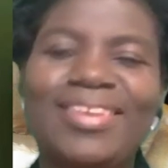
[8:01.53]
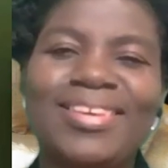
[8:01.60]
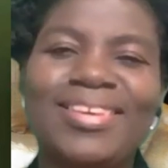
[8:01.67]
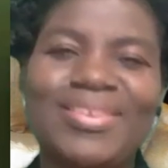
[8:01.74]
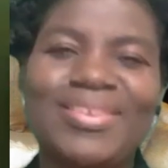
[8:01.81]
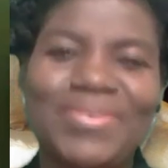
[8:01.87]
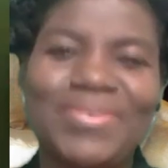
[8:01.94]

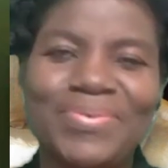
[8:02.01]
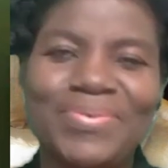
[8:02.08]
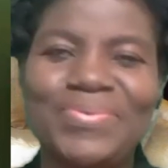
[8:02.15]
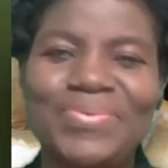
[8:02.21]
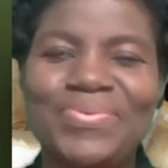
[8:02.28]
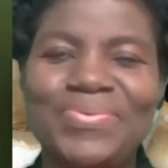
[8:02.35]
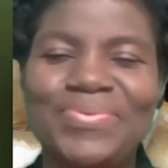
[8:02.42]

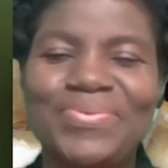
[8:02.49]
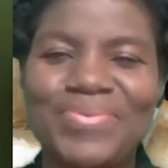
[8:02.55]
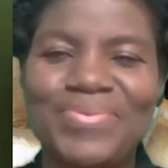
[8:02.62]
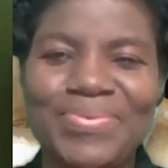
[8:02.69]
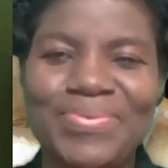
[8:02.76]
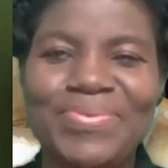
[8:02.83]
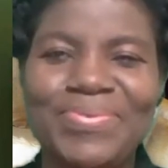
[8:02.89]

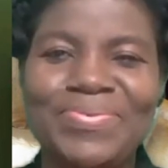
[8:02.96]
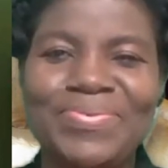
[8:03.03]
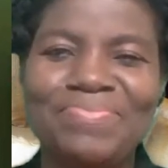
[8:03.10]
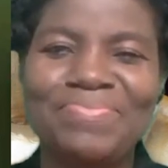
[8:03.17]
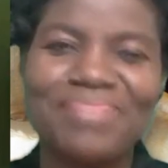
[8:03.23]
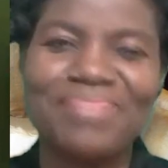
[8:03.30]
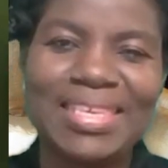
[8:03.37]

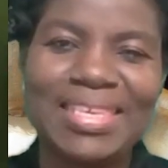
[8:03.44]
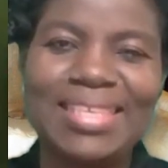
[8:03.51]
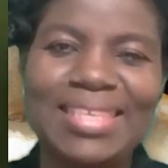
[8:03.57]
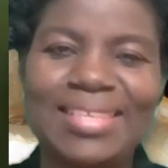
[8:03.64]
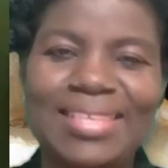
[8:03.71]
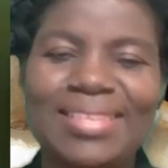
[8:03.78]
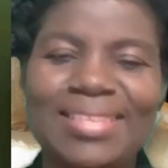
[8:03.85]
Dodomi.
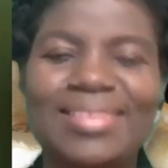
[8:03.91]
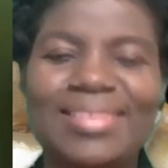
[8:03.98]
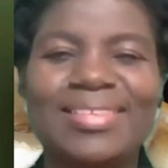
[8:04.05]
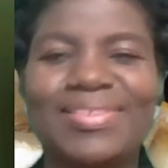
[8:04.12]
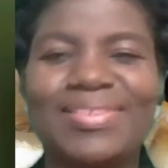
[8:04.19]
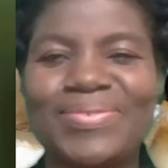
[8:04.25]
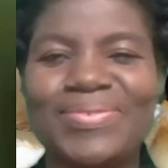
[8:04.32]

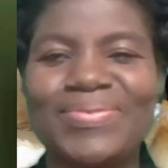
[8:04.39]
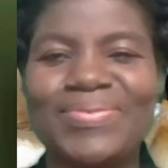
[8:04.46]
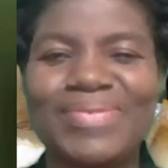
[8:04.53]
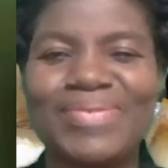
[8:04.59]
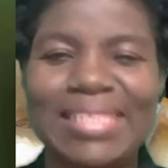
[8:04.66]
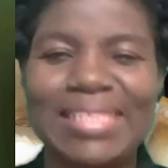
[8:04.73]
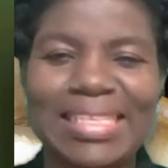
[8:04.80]

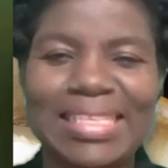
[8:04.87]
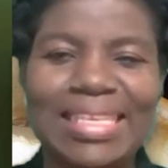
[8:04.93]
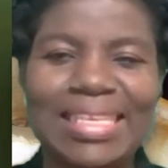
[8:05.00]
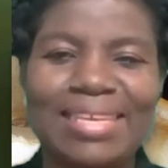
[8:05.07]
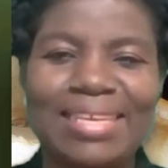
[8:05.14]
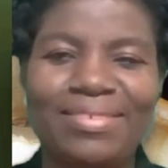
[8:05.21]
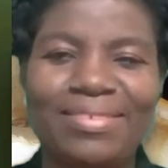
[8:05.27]

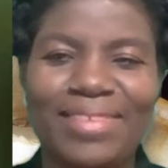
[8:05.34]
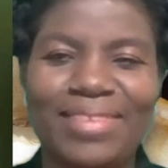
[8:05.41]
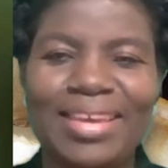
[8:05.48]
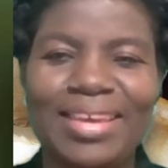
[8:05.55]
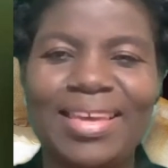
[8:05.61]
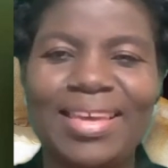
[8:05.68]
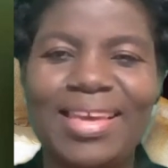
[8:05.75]
Odere.
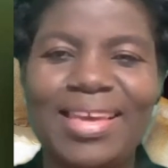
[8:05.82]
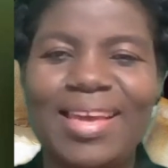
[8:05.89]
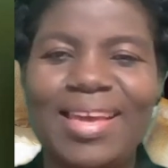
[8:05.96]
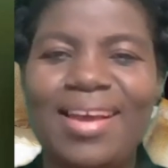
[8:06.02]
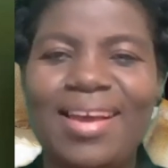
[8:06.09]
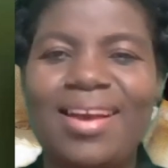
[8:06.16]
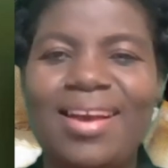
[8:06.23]

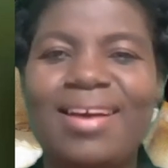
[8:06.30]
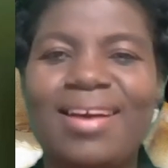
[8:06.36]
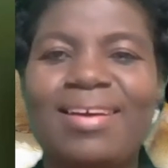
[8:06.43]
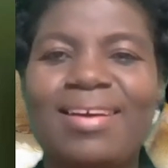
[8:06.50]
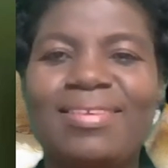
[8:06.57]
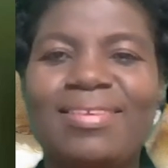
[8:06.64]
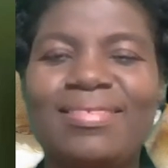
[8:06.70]

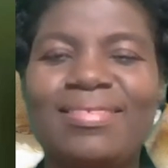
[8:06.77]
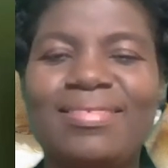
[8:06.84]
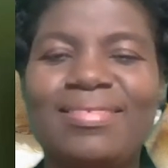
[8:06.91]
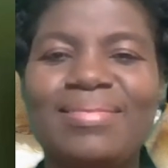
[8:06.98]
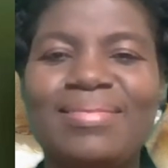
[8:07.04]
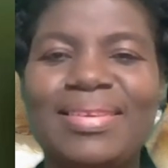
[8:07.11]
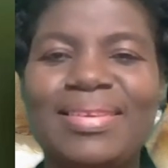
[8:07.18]
Oh my
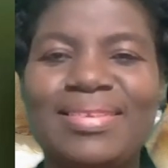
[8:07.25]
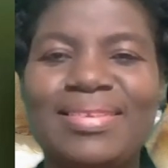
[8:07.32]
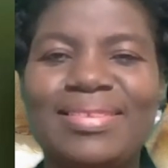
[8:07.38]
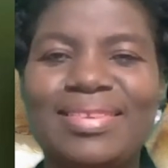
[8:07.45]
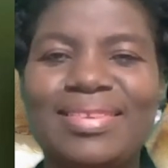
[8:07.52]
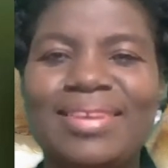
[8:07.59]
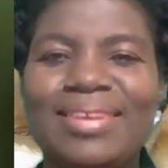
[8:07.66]
goodness,
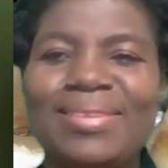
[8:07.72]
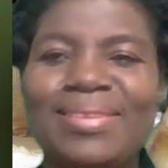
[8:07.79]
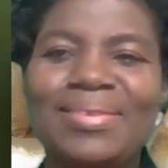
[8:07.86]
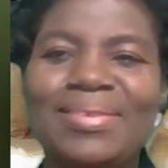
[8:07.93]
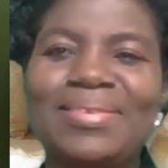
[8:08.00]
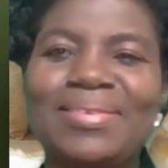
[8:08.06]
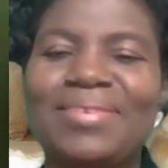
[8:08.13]
I
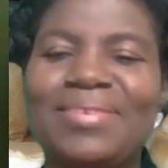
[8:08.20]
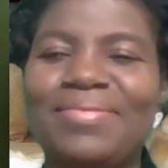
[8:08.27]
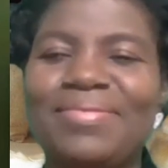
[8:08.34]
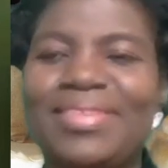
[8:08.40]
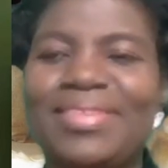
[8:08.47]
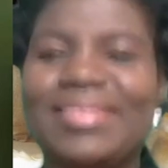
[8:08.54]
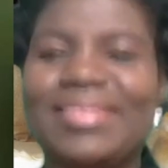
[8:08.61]
love those
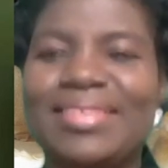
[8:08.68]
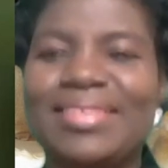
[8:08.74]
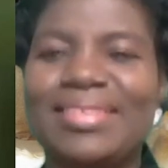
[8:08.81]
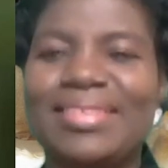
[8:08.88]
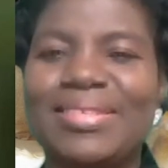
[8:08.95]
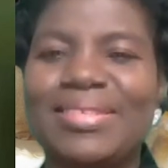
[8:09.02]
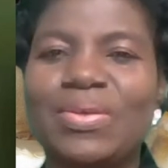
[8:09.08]
things.
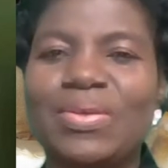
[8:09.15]
So,